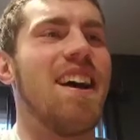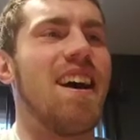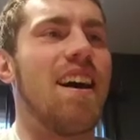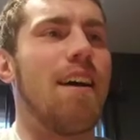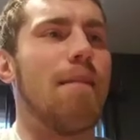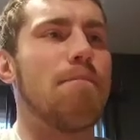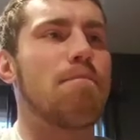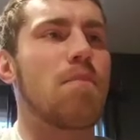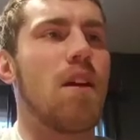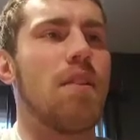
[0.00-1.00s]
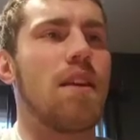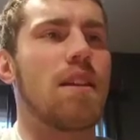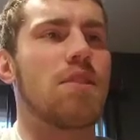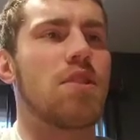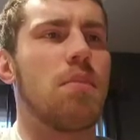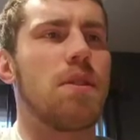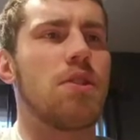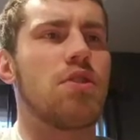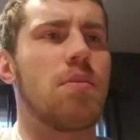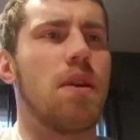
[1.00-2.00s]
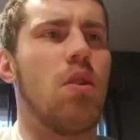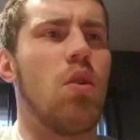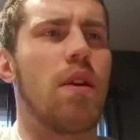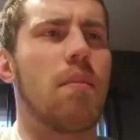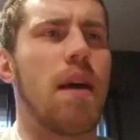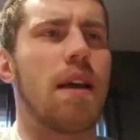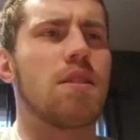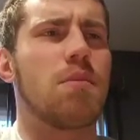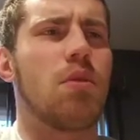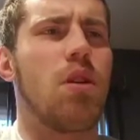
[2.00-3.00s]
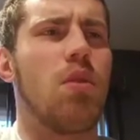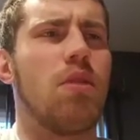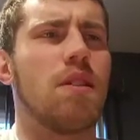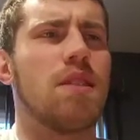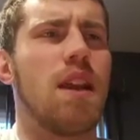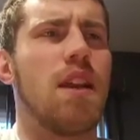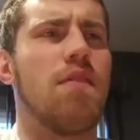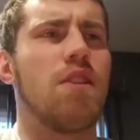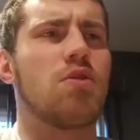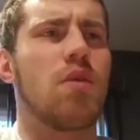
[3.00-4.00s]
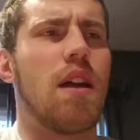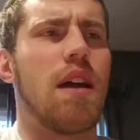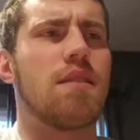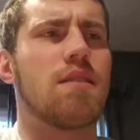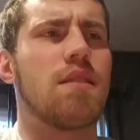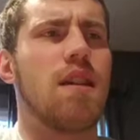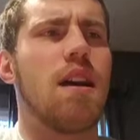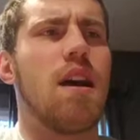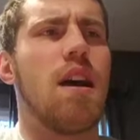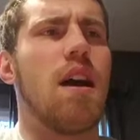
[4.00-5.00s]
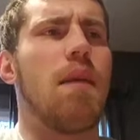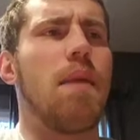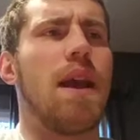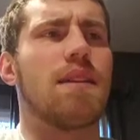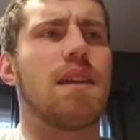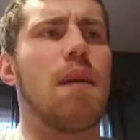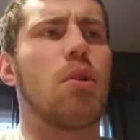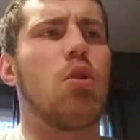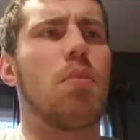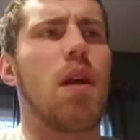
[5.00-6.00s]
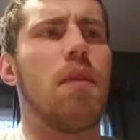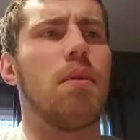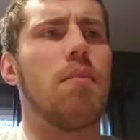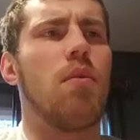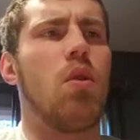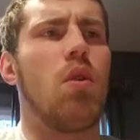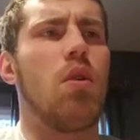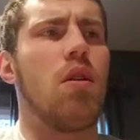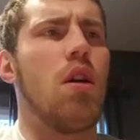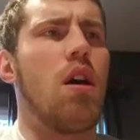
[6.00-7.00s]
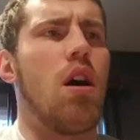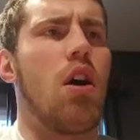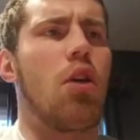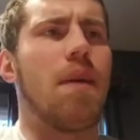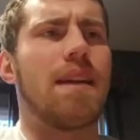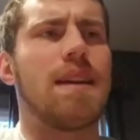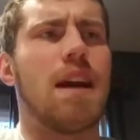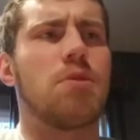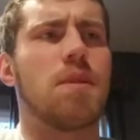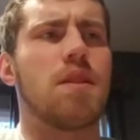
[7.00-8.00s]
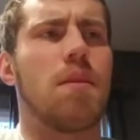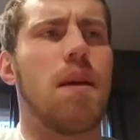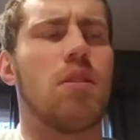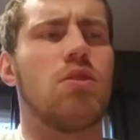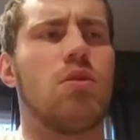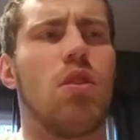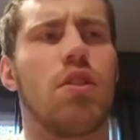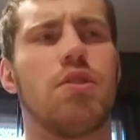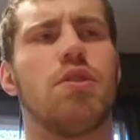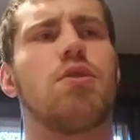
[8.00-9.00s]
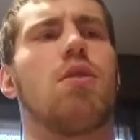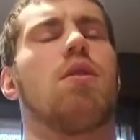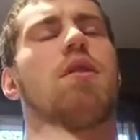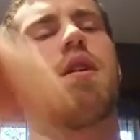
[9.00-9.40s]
I think this could potentially be holding back some growth. Is it an individualized anatomical problem? Are my attachments somehow too long or too short?